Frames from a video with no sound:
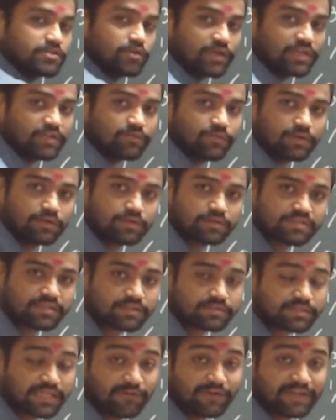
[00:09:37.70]
22,
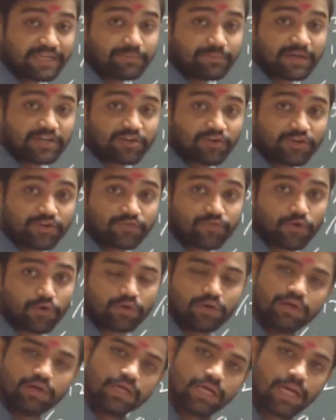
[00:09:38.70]
17 by
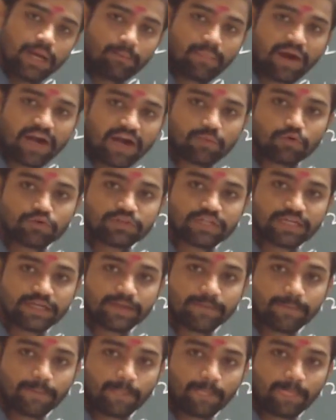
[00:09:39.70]
24. Madbodri.
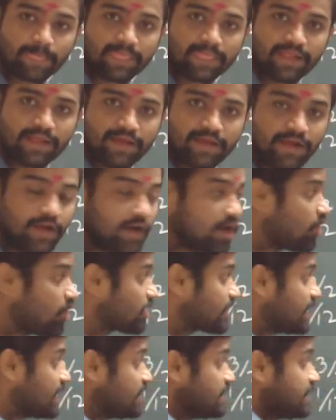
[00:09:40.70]

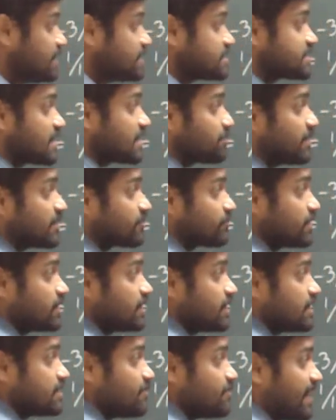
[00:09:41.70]
Okay, sir,
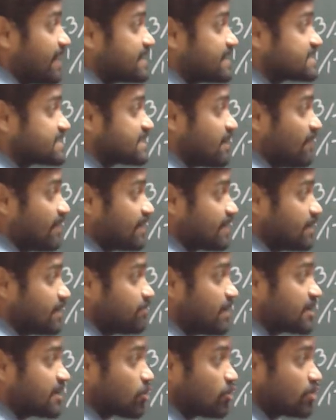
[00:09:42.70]
between minus 17
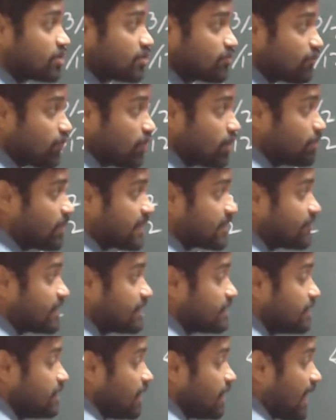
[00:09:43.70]
by 24
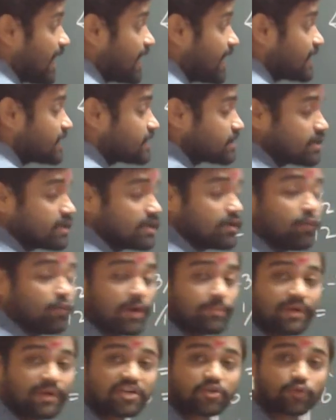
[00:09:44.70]
between and
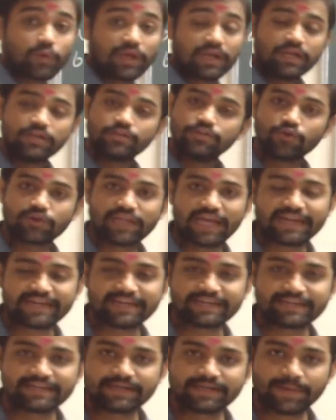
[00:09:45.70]
1 by 12, you
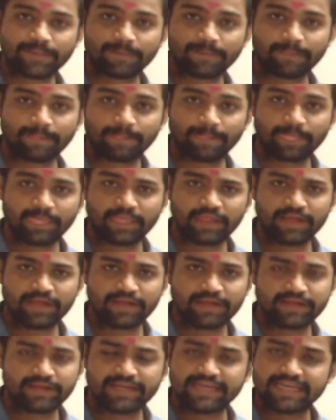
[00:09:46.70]
can.
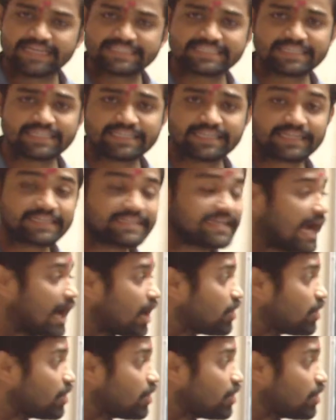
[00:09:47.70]
Isn't it?